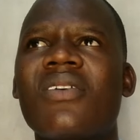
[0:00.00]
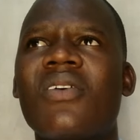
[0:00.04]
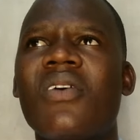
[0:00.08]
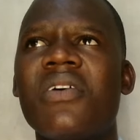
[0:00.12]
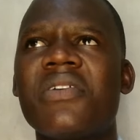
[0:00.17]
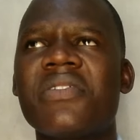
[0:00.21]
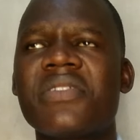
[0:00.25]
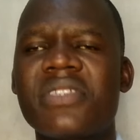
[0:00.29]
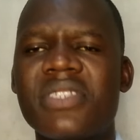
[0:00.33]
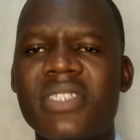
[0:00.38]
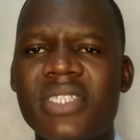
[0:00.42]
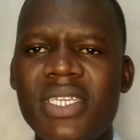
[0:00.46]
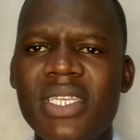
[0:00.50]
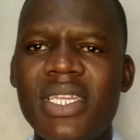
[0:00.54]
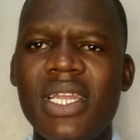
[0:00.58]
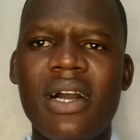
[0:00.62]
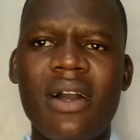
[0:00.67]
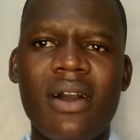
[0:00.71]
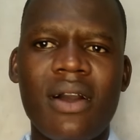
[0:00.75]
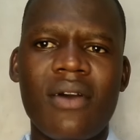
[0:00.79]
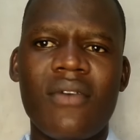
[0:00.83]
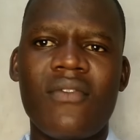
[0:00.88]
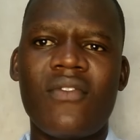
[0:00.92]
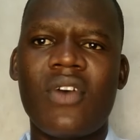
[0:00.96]

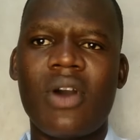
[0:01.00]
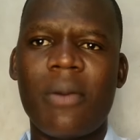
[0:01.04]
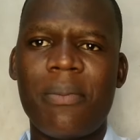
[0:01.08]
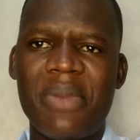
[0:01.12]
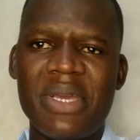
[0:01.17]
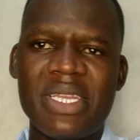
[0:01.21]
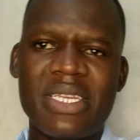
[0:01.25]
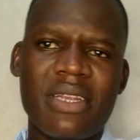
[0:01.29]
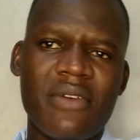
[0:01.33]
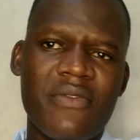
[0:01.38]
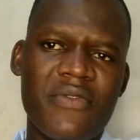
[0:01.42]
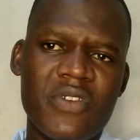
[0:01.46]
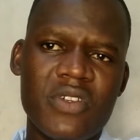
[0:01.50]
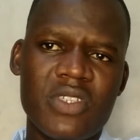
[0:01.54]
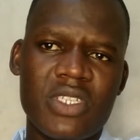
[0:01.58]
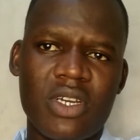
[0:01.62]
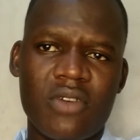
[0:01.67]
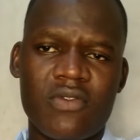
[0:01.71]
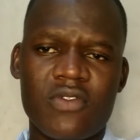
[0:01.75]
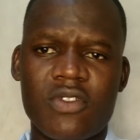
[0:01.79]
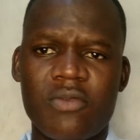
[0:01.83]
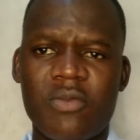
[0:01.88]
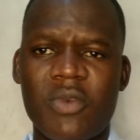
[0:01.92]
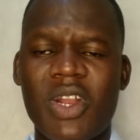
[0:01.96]
consider for a better
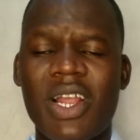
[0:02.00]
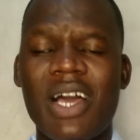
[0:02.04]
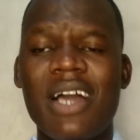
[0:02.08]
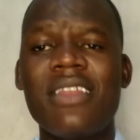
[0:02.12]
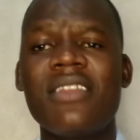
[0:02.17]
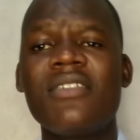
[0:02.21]
future of tomorrow.